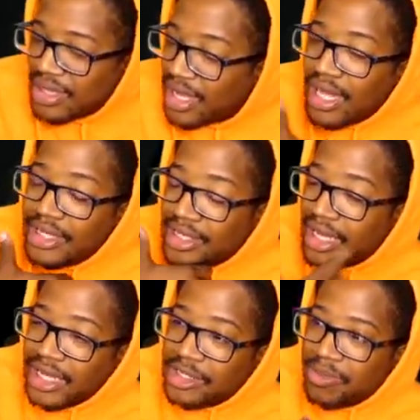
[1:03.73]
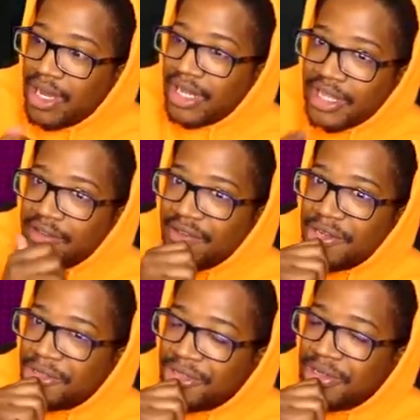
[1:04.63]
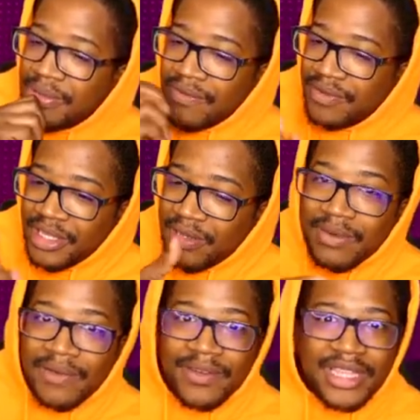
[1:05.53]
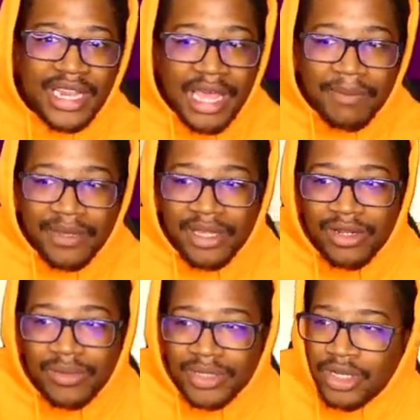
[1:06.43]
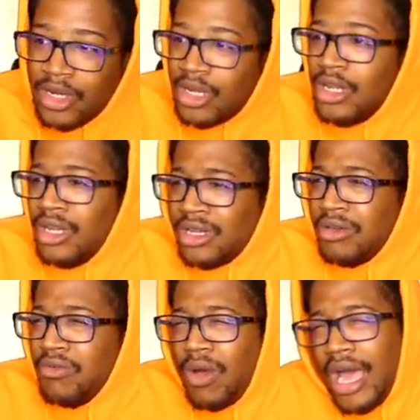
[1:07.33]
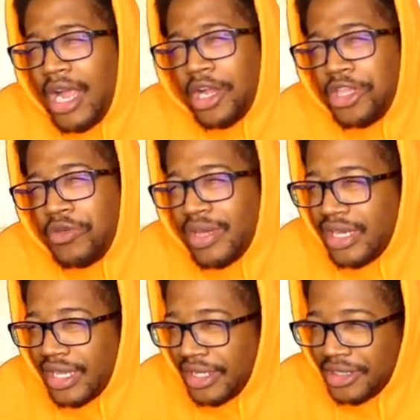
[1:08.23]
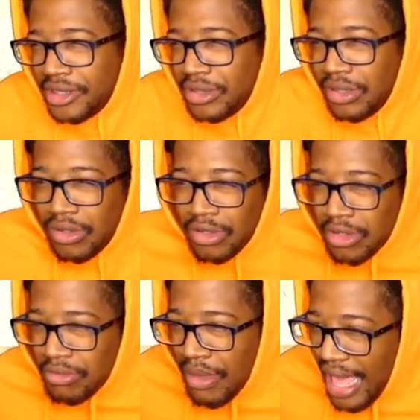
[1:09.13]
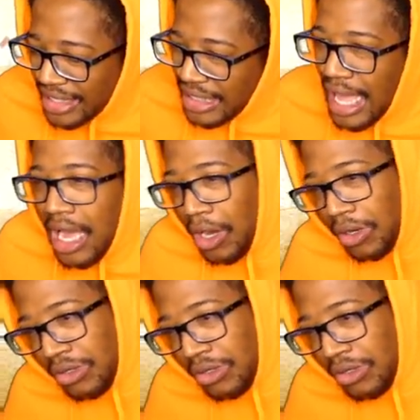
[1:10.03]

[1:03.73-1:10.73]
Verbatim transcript: I said it's probably anniversary. I'm not forget. I'm not gonna get happy. You know. Why are you in this? Maxed out.